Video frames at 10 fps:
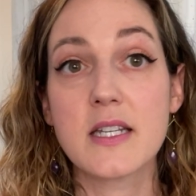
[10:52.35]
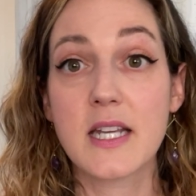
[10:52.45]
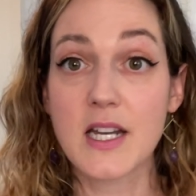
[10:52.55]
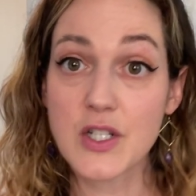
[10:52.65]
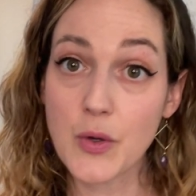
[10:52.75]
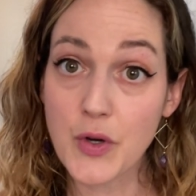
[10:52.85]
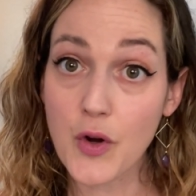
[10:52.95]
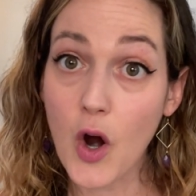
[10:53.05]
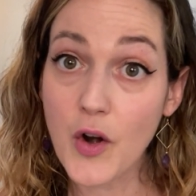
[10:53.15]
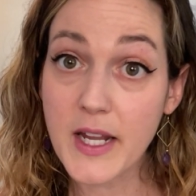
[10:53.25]
to get to know your
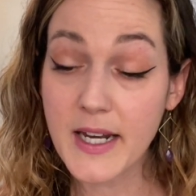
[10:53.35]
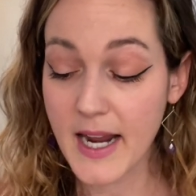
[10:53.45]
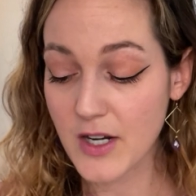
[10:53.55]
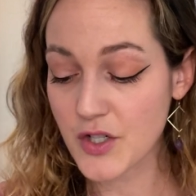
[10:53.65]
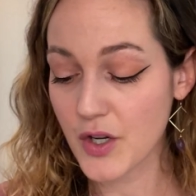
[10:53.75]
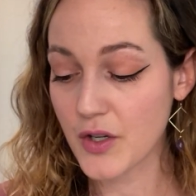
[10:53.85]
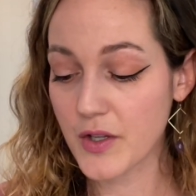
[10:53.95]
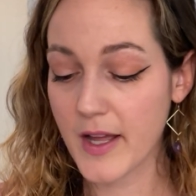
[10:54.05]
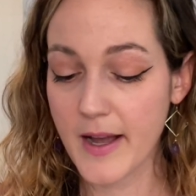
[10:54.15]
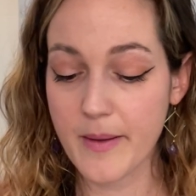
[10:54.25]
guardian angel.